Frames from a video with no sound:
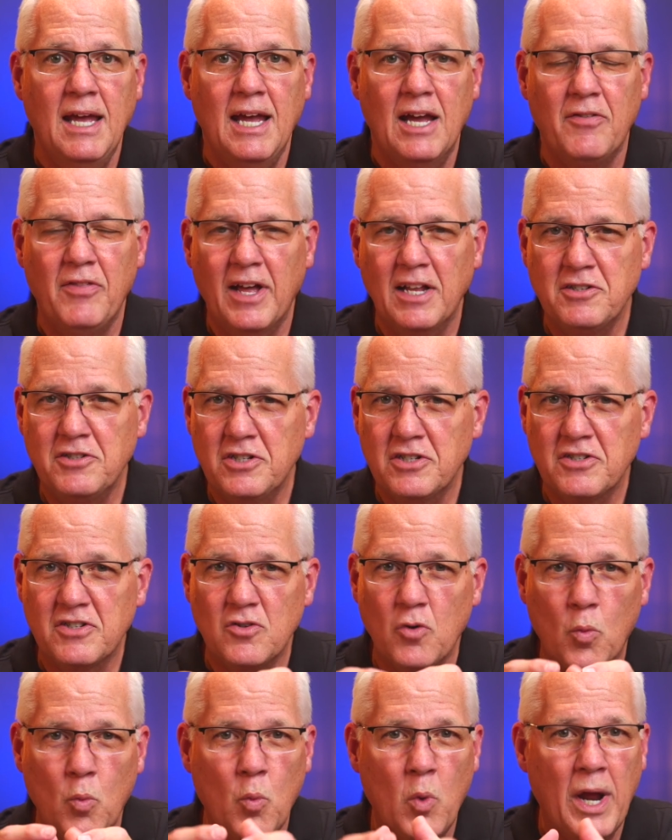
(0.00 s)
And that's just
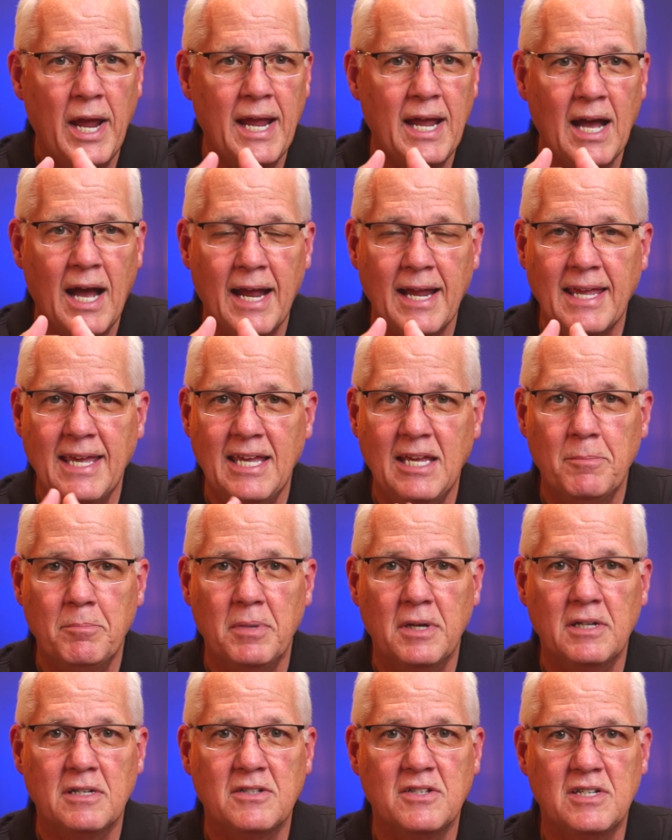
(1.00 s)
the way I
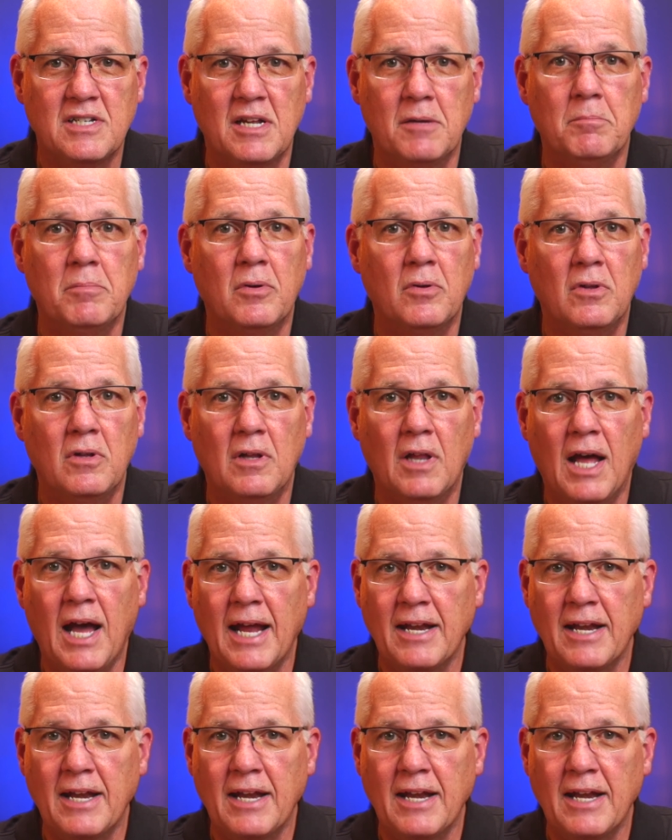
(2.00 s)
keep it simple.